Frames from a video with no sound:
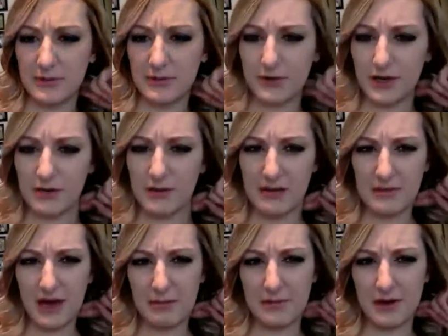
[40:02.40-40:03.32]
put a
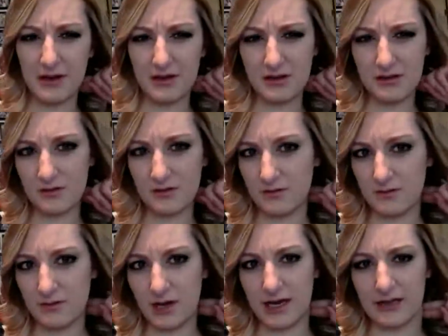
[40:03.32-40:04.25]
mind map on
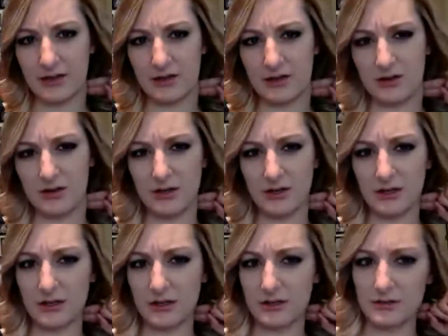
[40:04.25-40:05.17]
Island,
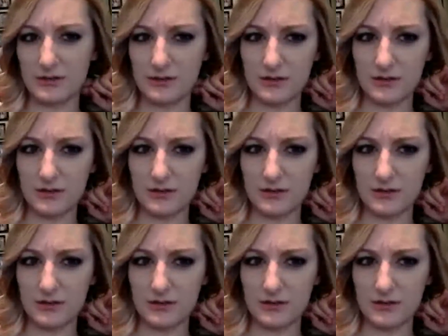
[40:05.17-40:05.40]
or